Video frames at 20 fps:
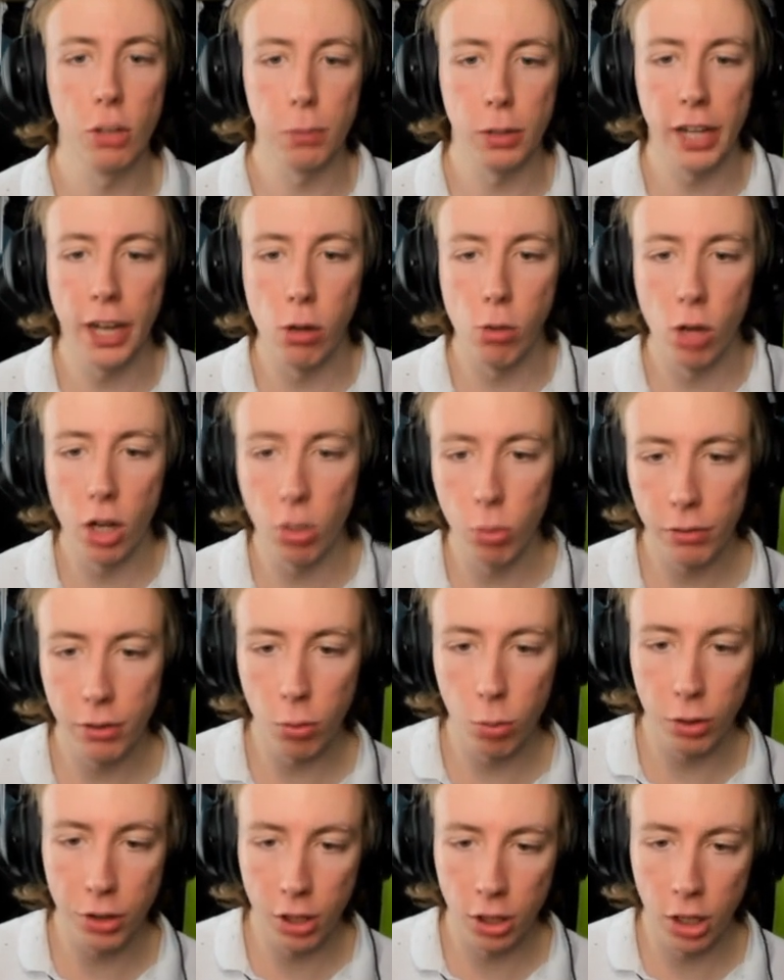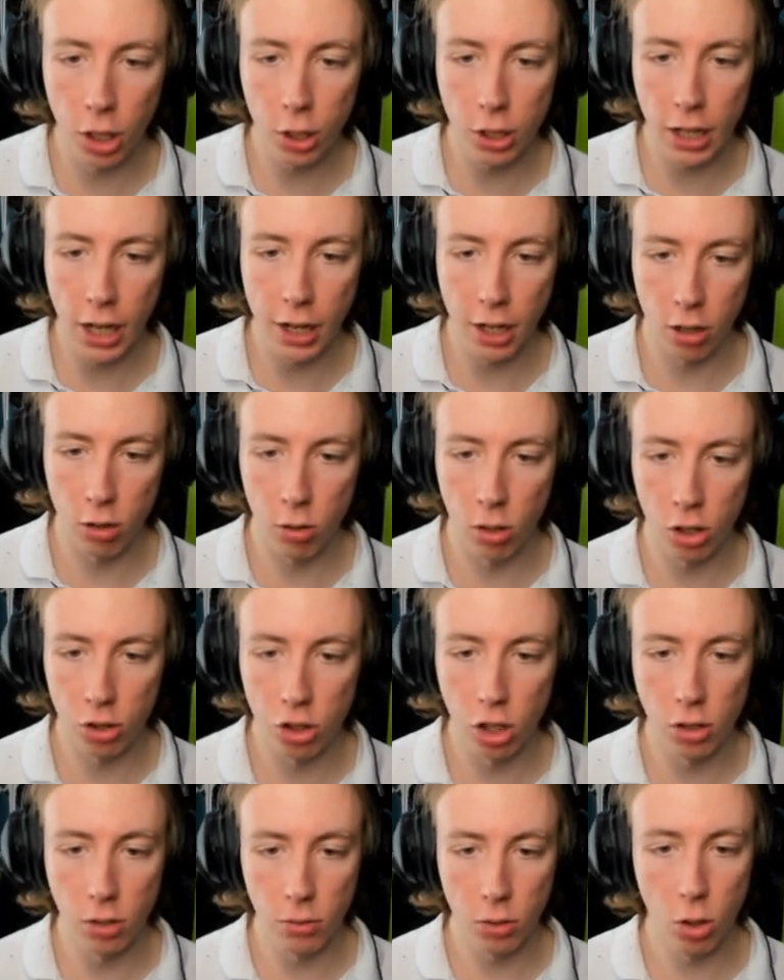the two-player one with the girl you had a
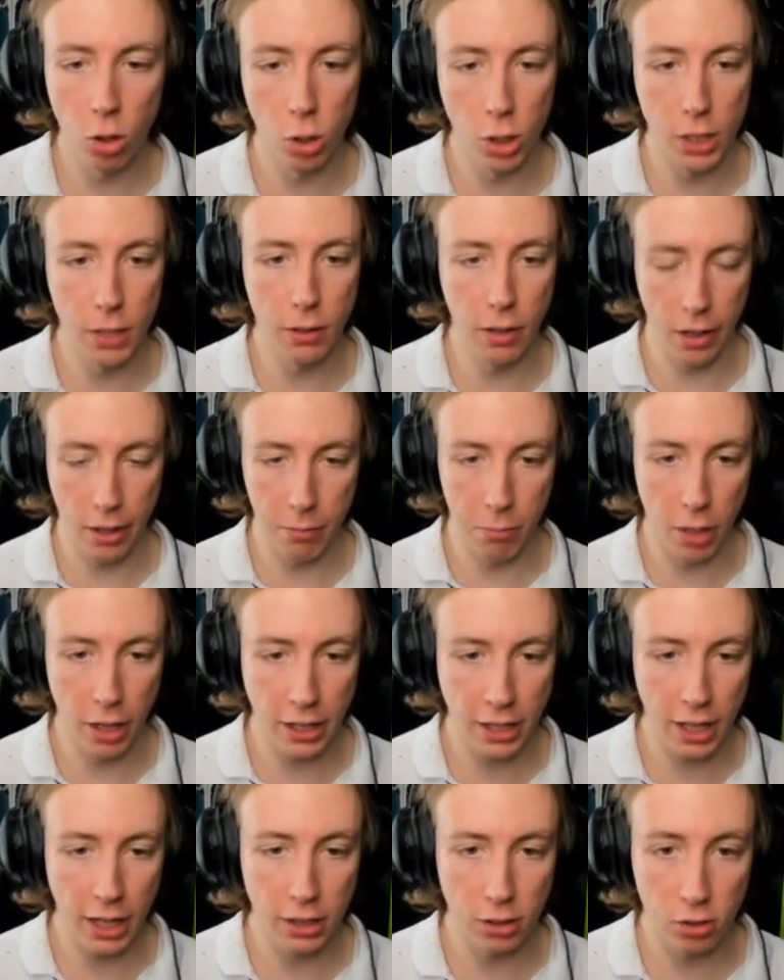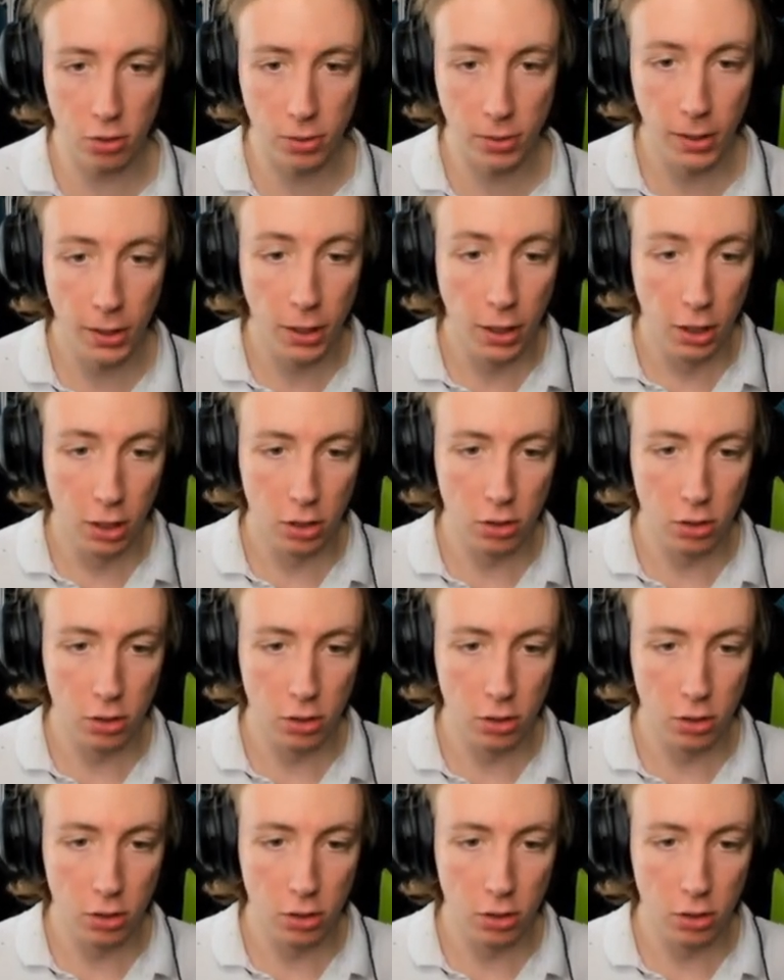crush on, or in my case,